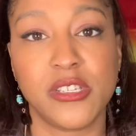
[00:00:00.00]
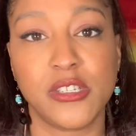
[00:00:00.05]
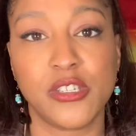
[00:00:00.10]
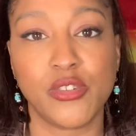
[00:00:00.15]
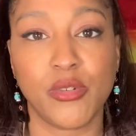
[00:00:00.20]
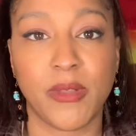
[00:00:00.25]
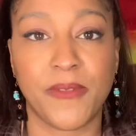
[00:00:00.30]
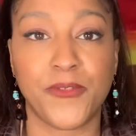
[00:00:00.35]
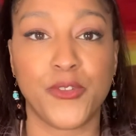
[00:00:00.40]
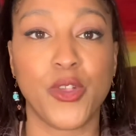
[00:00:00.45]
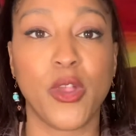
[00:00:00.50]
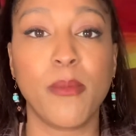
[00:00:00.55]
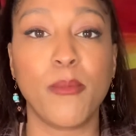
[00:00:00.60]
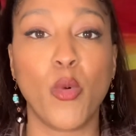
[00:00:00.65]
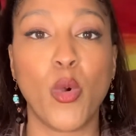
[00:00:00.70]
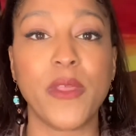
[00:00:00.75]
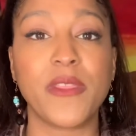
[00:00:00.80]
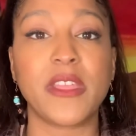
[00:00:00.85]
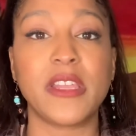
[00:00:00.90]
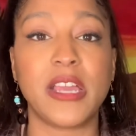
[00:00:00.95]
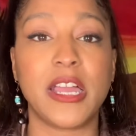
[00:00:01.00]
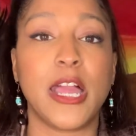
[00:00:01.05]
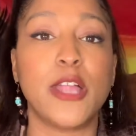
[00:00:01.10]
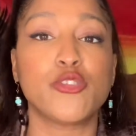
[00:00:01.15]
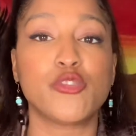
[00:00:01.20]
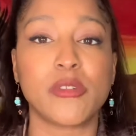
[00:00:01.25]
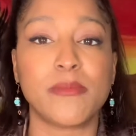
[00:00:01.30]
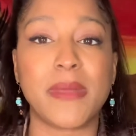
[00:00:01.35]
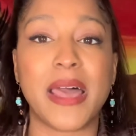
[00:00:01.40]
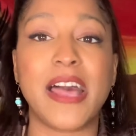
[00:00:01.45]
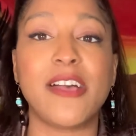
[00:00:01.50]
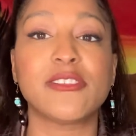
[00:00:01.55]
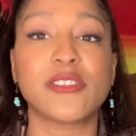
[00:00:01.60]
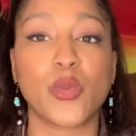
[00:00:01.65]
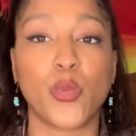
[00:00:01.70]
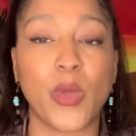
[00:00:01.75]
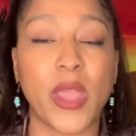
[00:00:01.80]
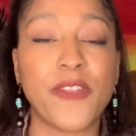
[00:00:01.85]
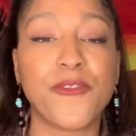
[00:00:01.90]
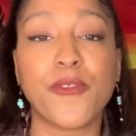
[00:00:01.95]
So if you're more than 100 miles
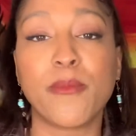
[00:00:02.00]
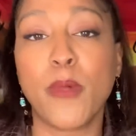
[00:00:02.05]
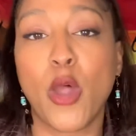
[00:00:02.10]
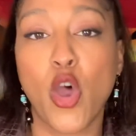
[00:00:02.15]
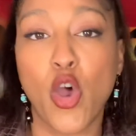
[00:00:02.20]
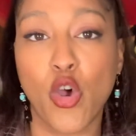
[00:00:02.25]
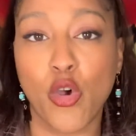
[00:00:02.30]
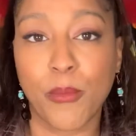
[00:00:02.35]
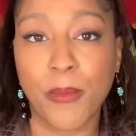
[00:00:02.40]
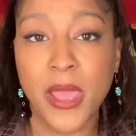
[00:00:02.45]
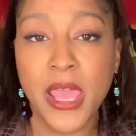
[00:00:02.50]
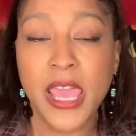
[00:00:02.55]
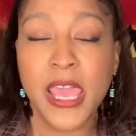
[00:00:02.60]
away from home